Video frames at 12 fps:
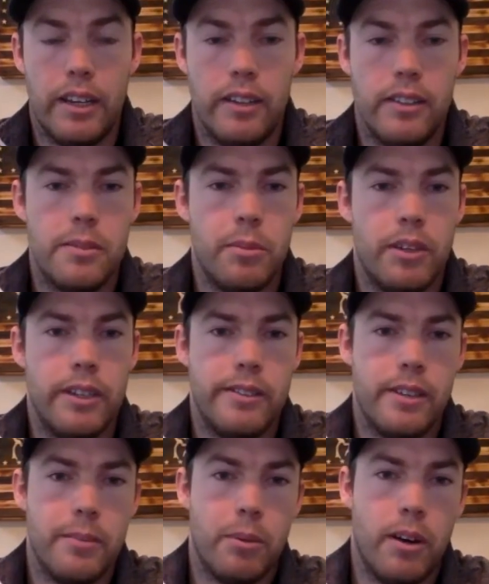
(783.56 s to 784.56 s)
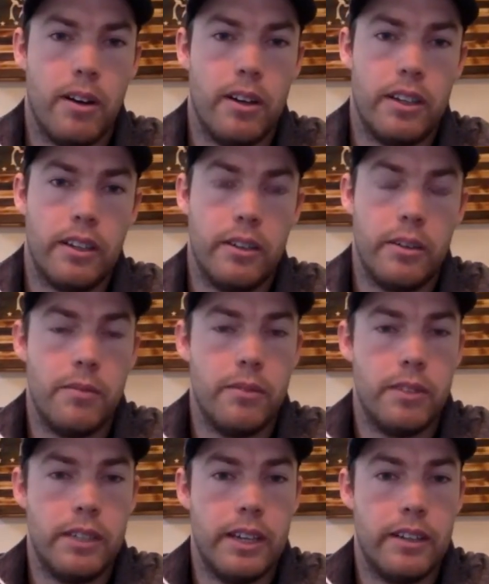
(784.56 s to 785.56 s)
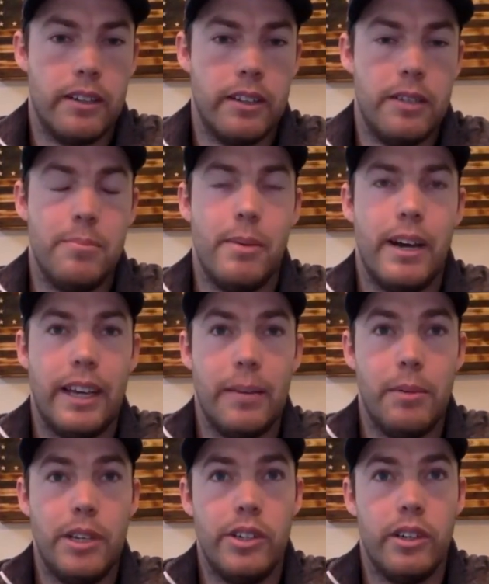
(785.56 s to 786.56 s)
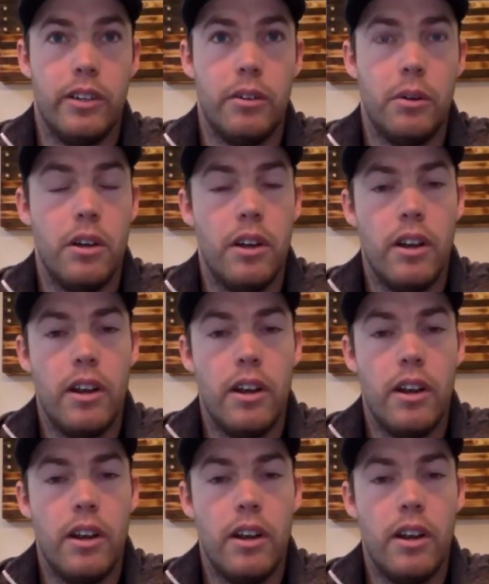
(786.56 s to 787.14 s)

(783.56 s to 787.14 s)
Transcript: to display some product, hopefully at the Miami show.